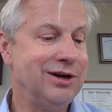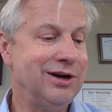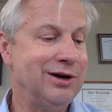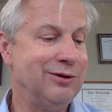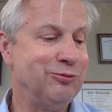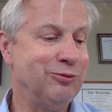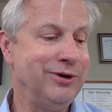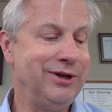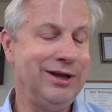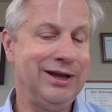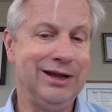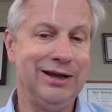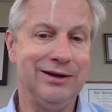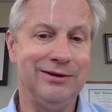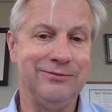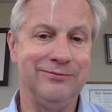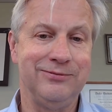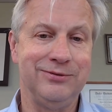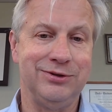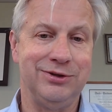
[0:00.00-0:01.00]
We
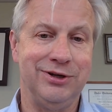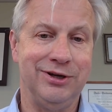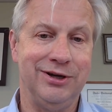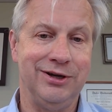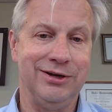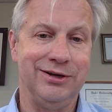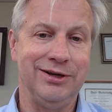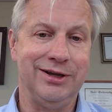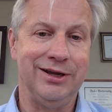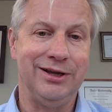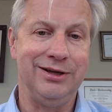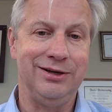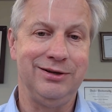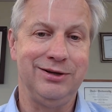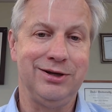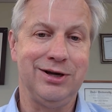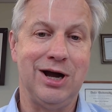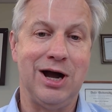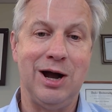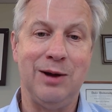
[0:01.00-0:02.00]
have done a
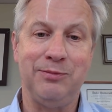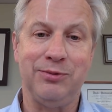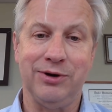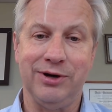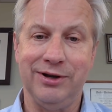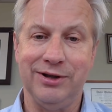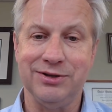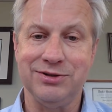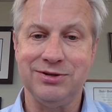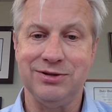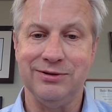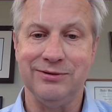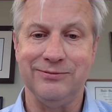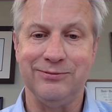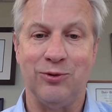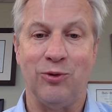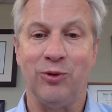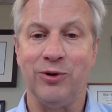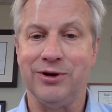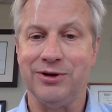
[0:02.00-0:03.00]
comprehensive
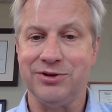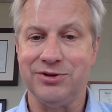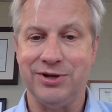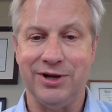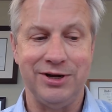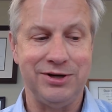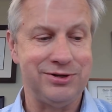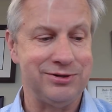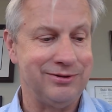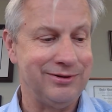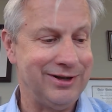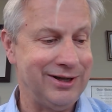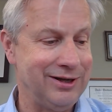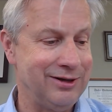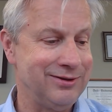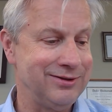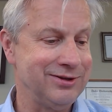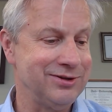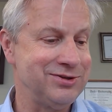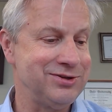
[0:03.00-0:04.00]
organizational
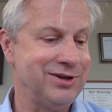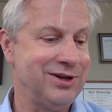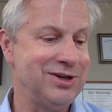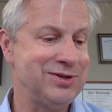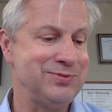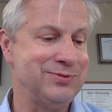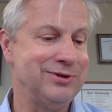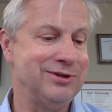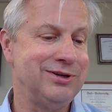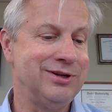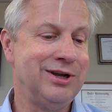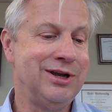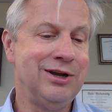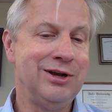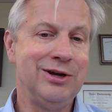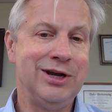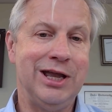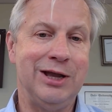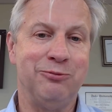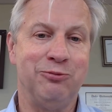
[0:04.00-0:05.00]
health assessment,
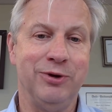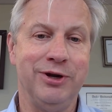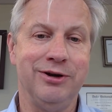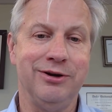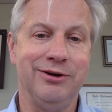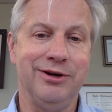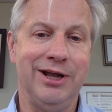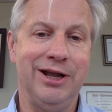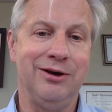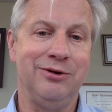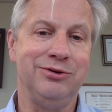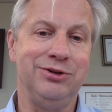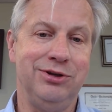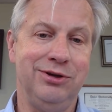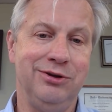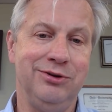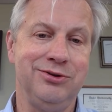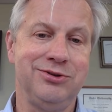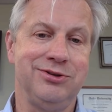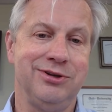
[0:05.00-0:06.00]
and we are now
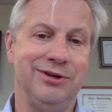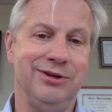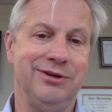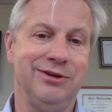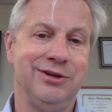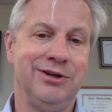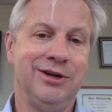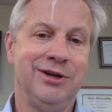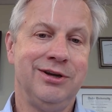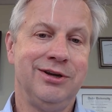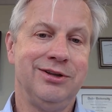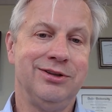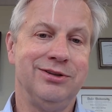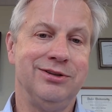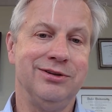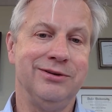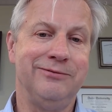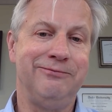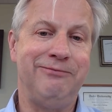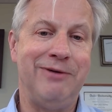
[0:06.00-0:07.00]
using
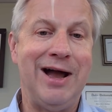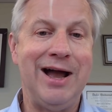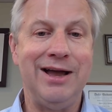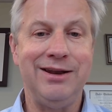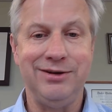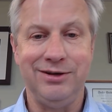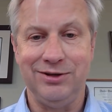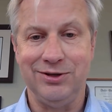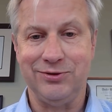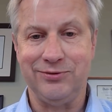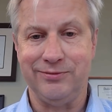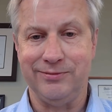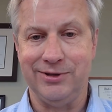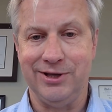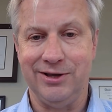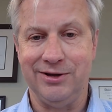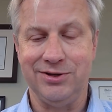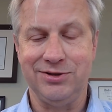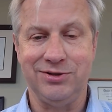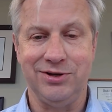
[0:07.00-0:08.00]
the findings from
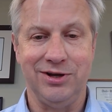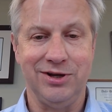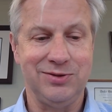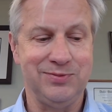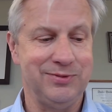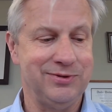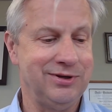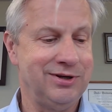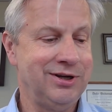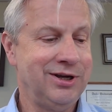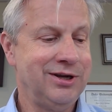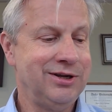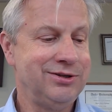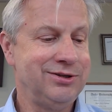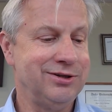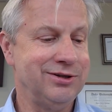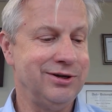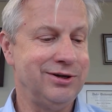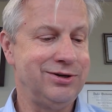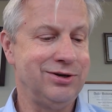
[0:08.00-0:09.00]
that assessment
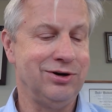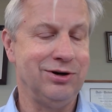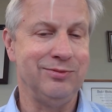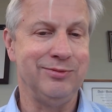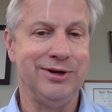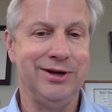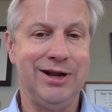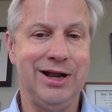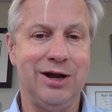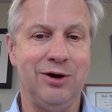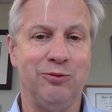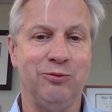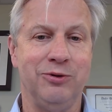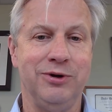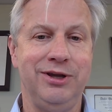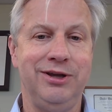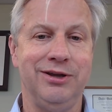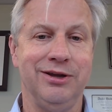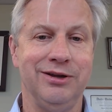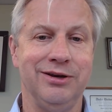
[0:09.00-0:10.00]
to determine how
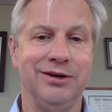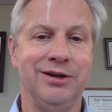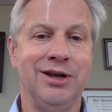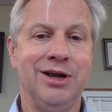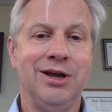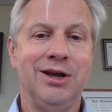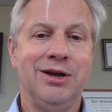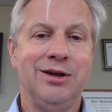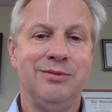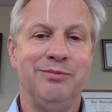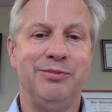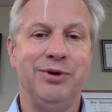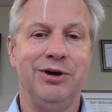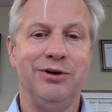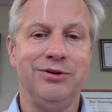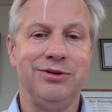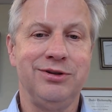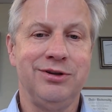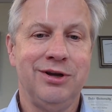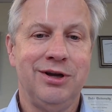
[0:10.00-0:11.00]
we can
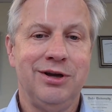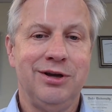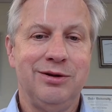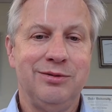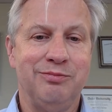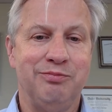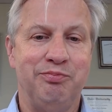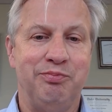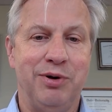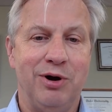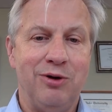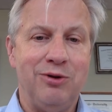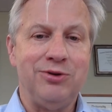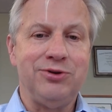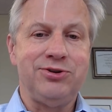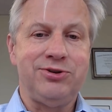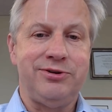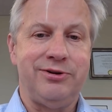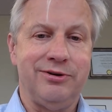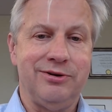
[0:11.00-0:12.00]
both
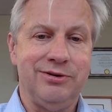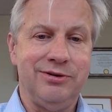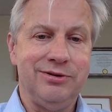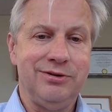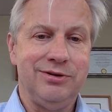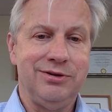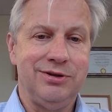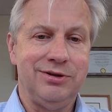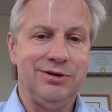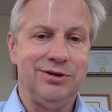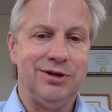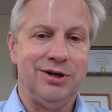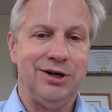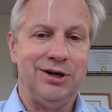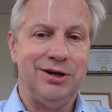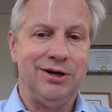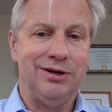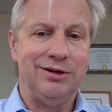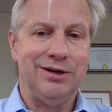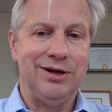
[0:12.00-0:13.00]
bolster
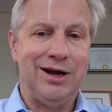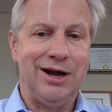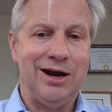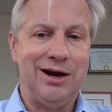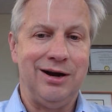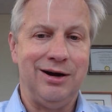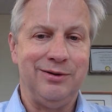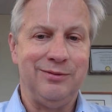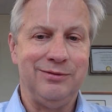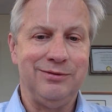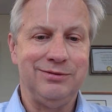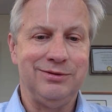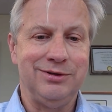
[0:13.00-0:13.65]
our